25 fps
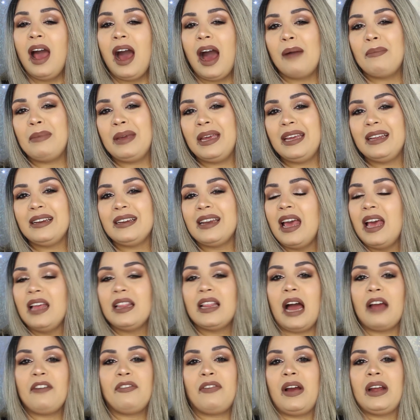I mean,
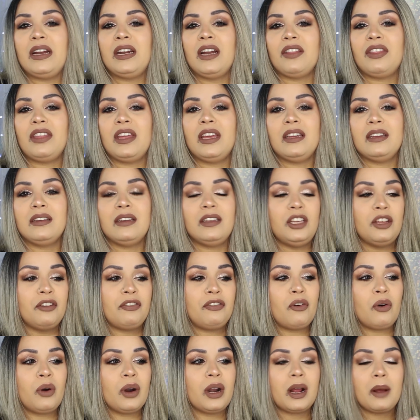I find nothing
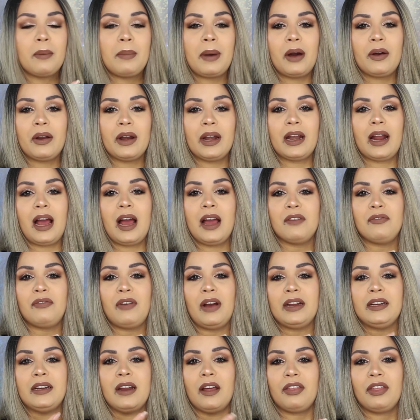euphoric about it. I
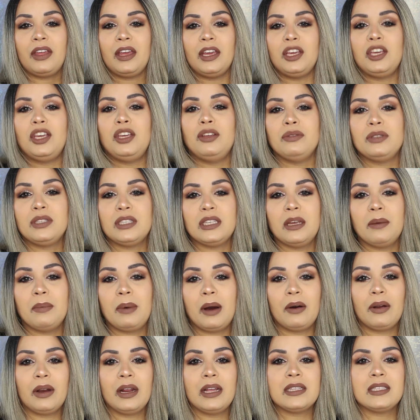find nothing cutesy
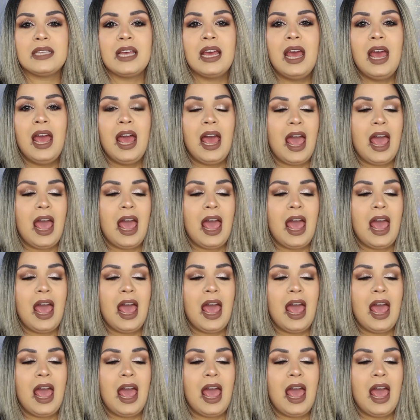about it.